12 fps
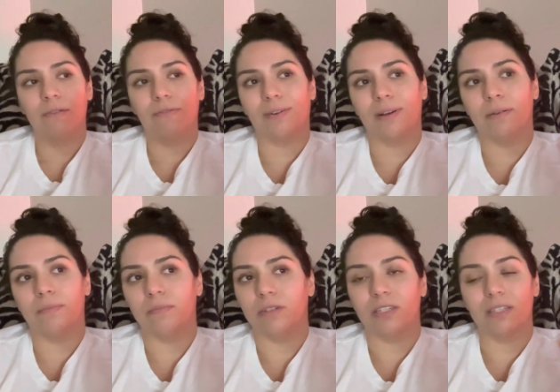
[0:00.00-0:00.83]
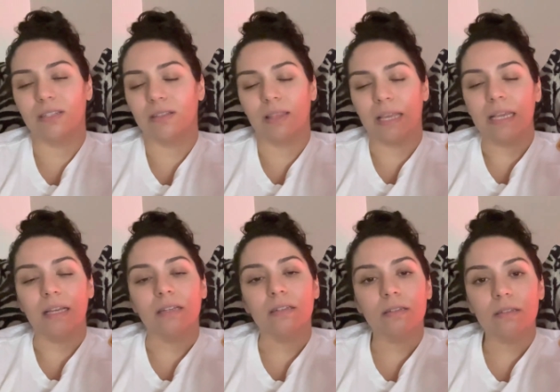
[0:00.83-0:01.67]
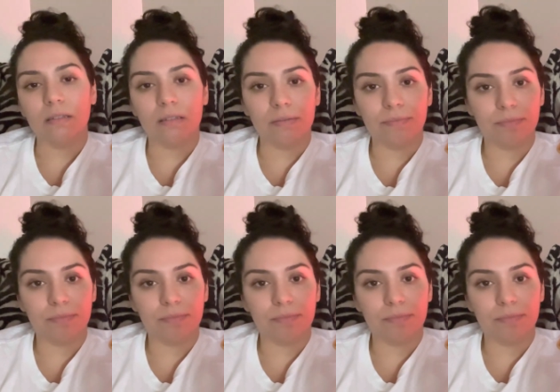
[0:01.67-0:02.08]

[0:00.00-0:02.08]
from just things.